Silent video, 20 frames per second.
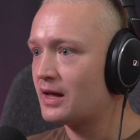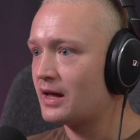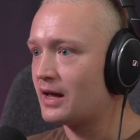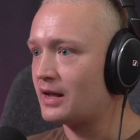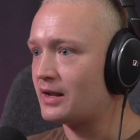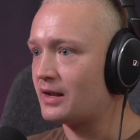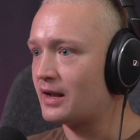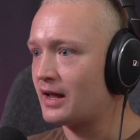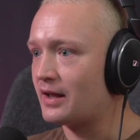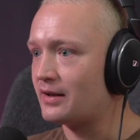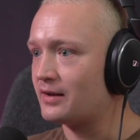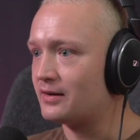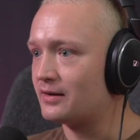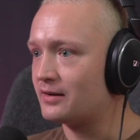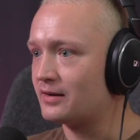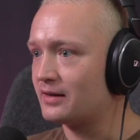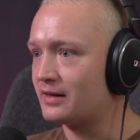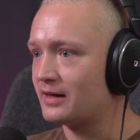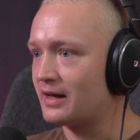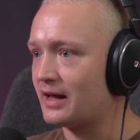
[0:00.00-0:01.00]
And
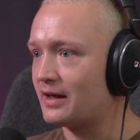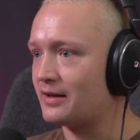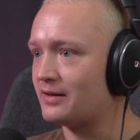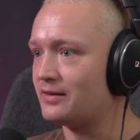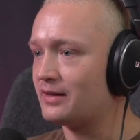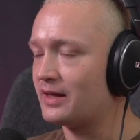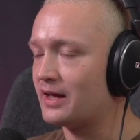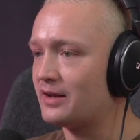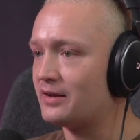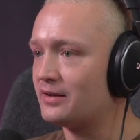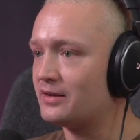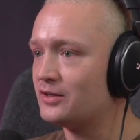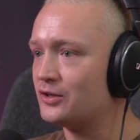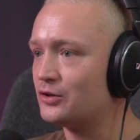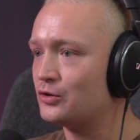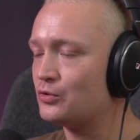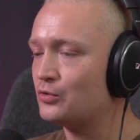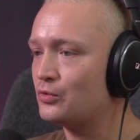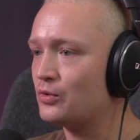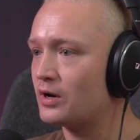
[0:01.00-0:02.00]
and and then
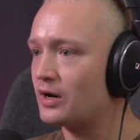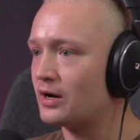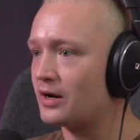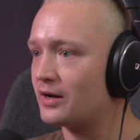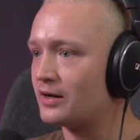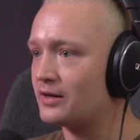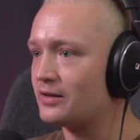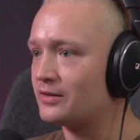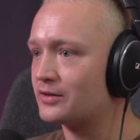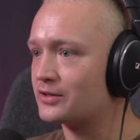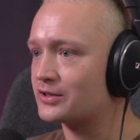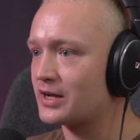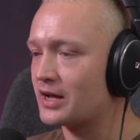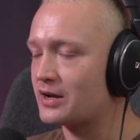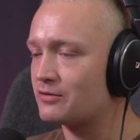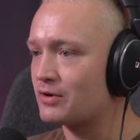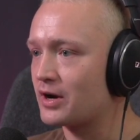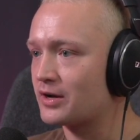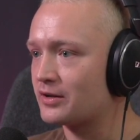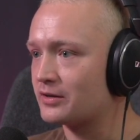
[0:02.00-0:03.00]
you, uh, there's
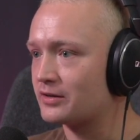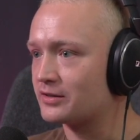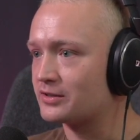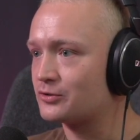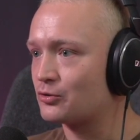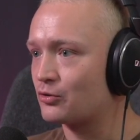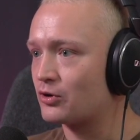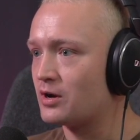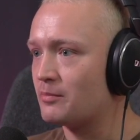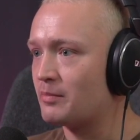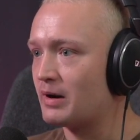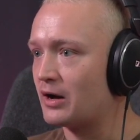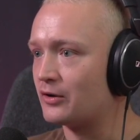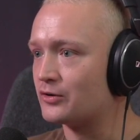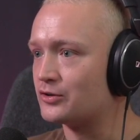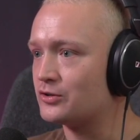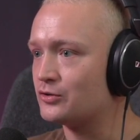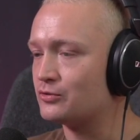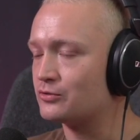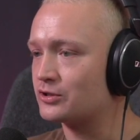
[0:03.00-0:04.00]
I read a story
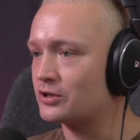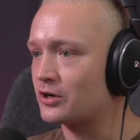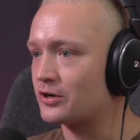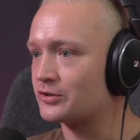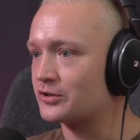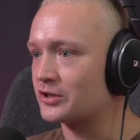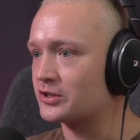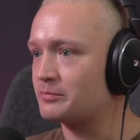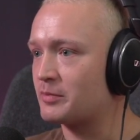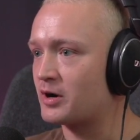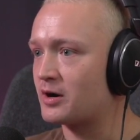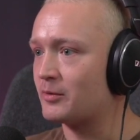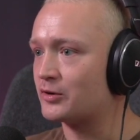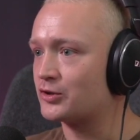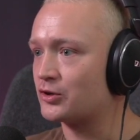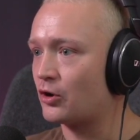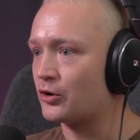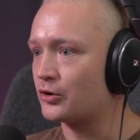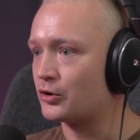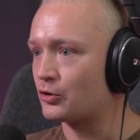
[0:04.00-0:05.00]
about you starting to
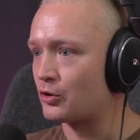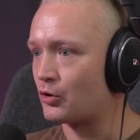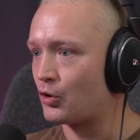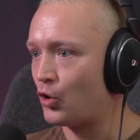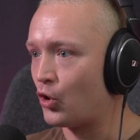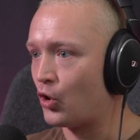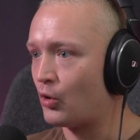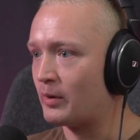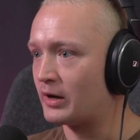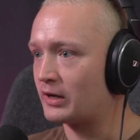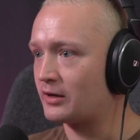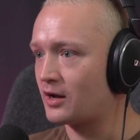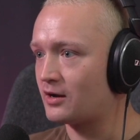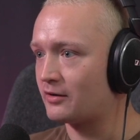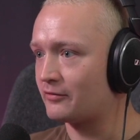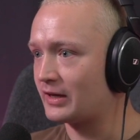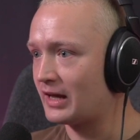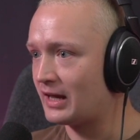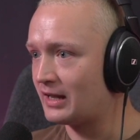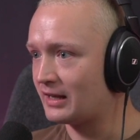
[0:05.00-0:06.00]
experiment on your home and
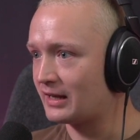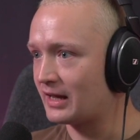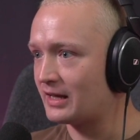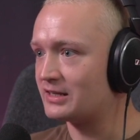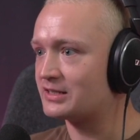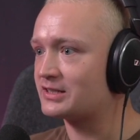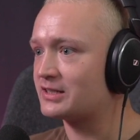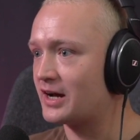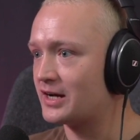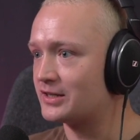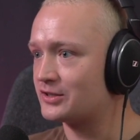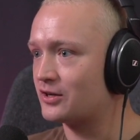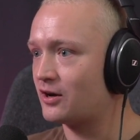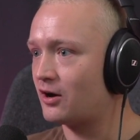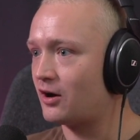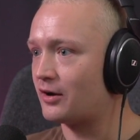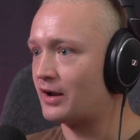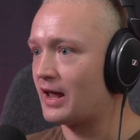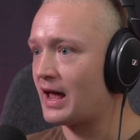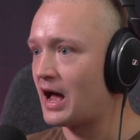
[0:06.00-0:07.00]
kind of gaining insight
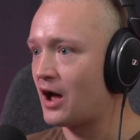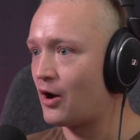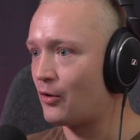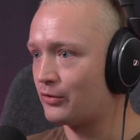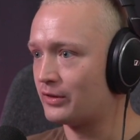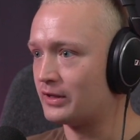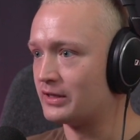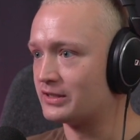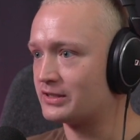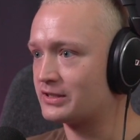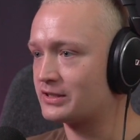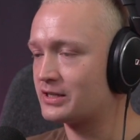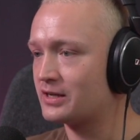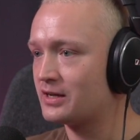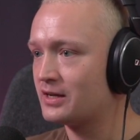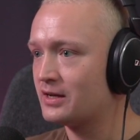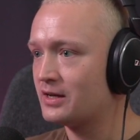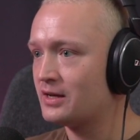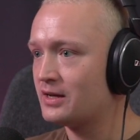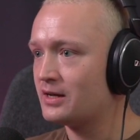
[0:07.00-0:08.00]
on how this,
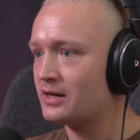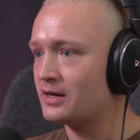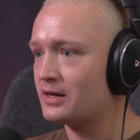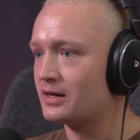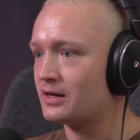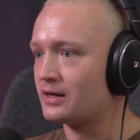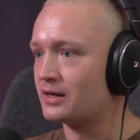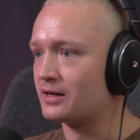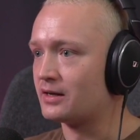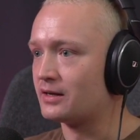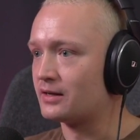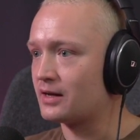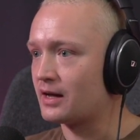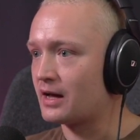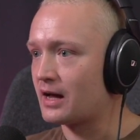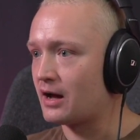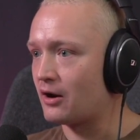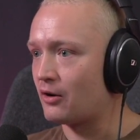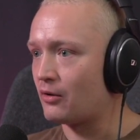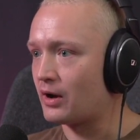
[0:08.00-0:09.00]
uh,
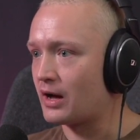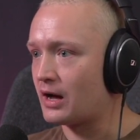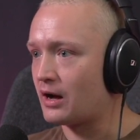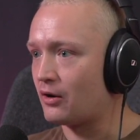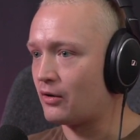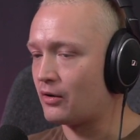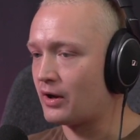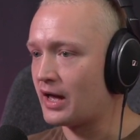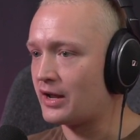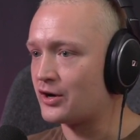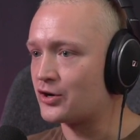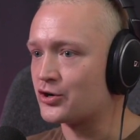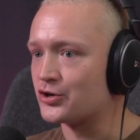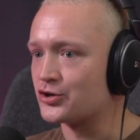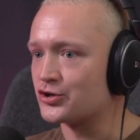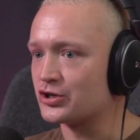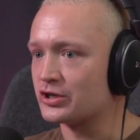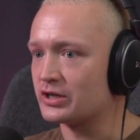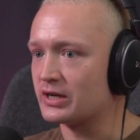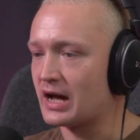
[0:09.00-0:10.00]
how how
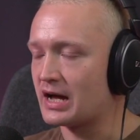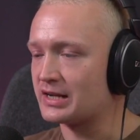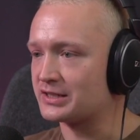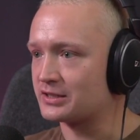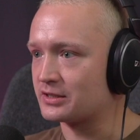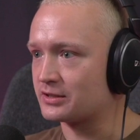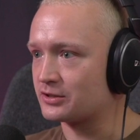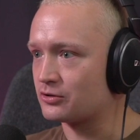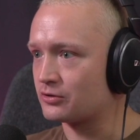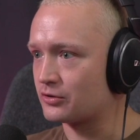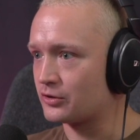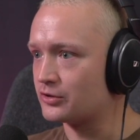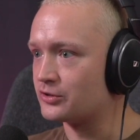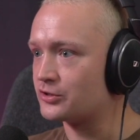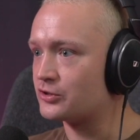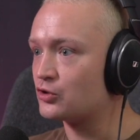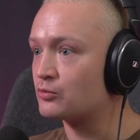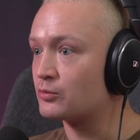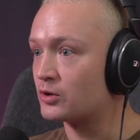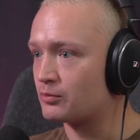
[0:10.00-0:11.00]
energy as a sort of
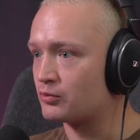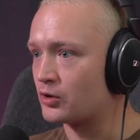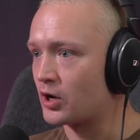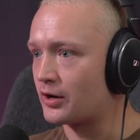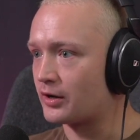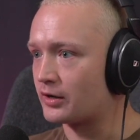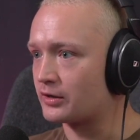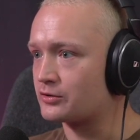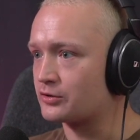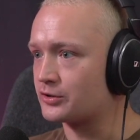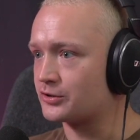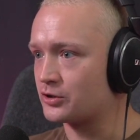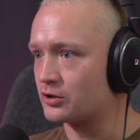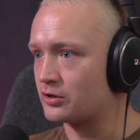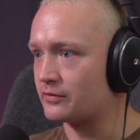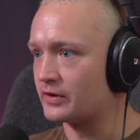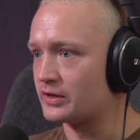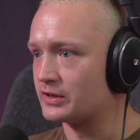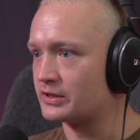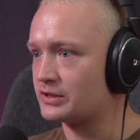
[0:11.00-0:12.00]
consumer product or
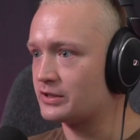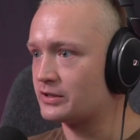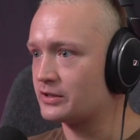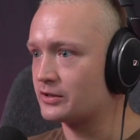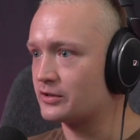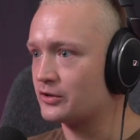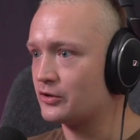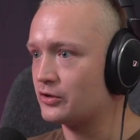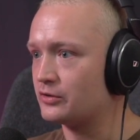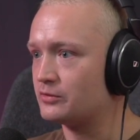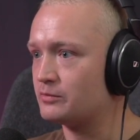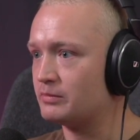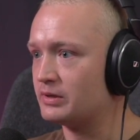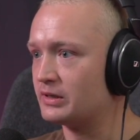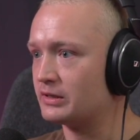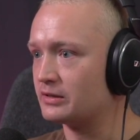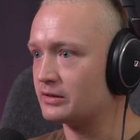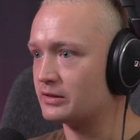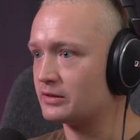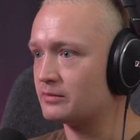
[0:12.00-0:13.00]
service could
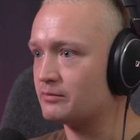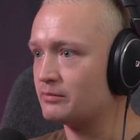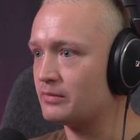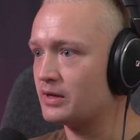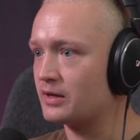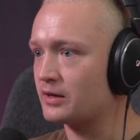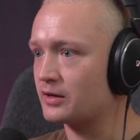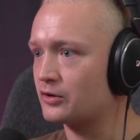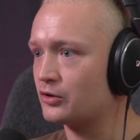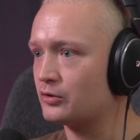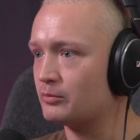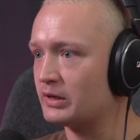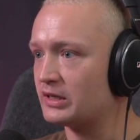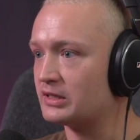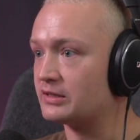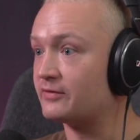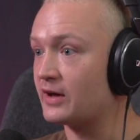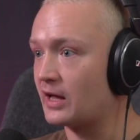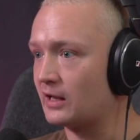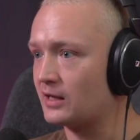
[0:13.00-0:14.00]
be uh, could be
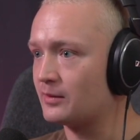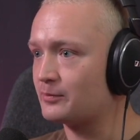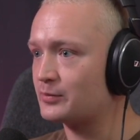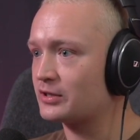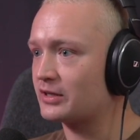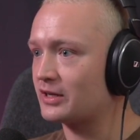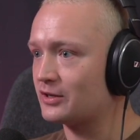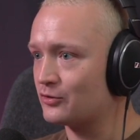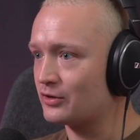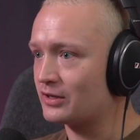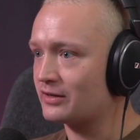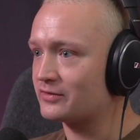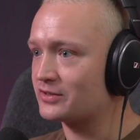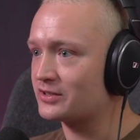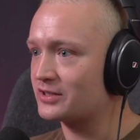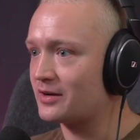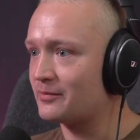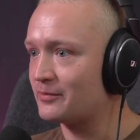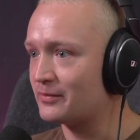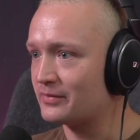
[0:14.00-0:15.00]
developed. Can you give
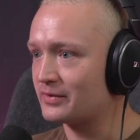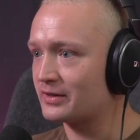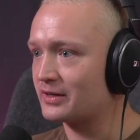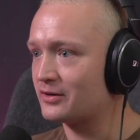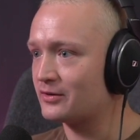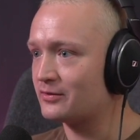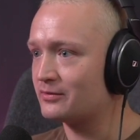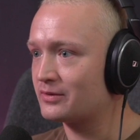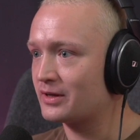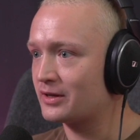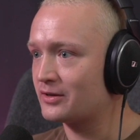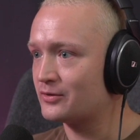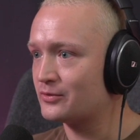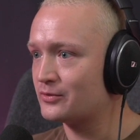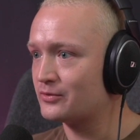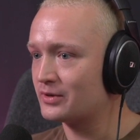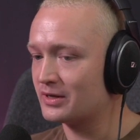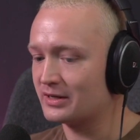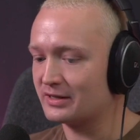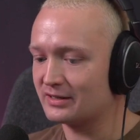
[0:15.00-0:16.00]
some? Can you can
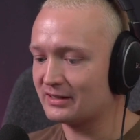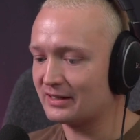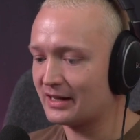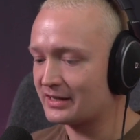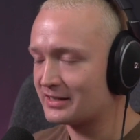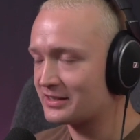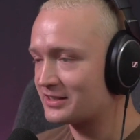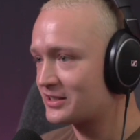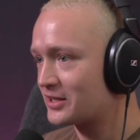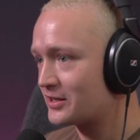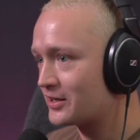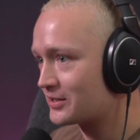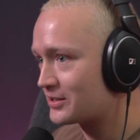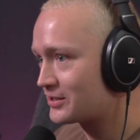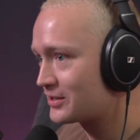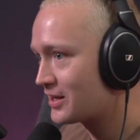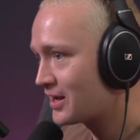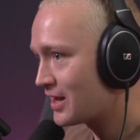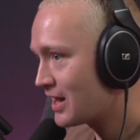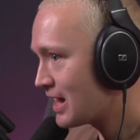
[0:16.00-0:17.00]
you enlighten
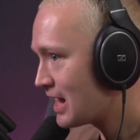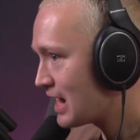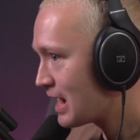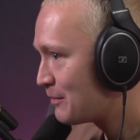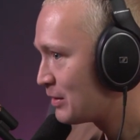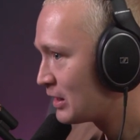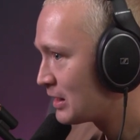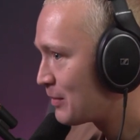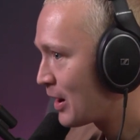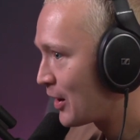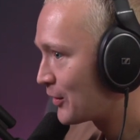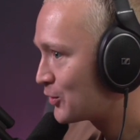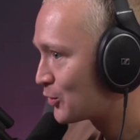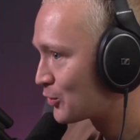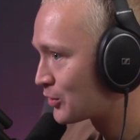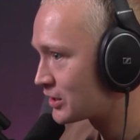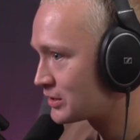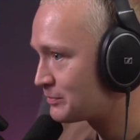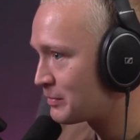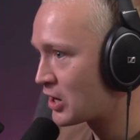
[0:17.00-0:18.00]
us a bit about
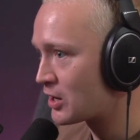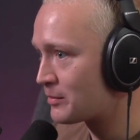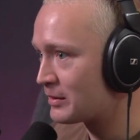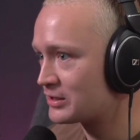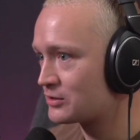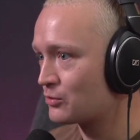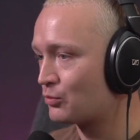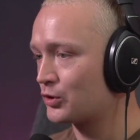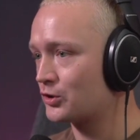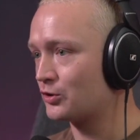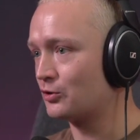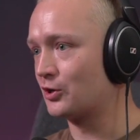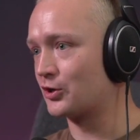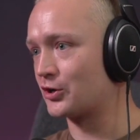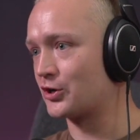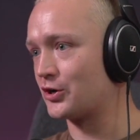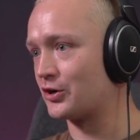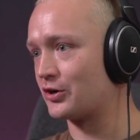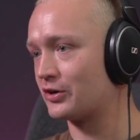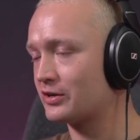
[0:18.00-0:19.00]
your experiments and what you
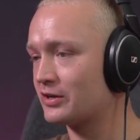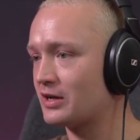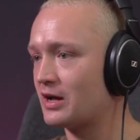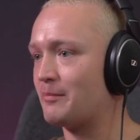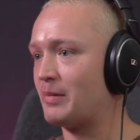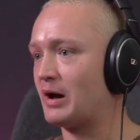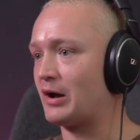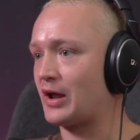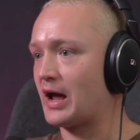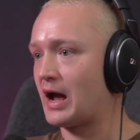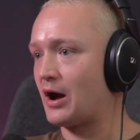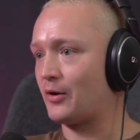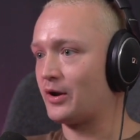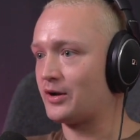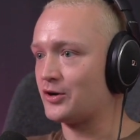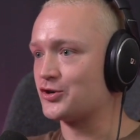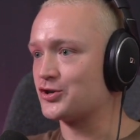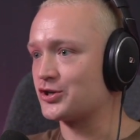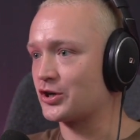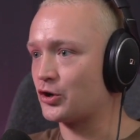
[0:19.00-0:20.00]
learned about how
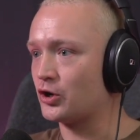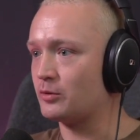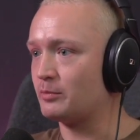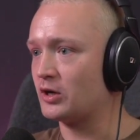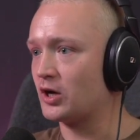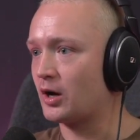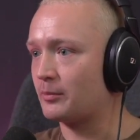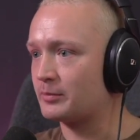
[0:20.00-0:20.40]
energy could be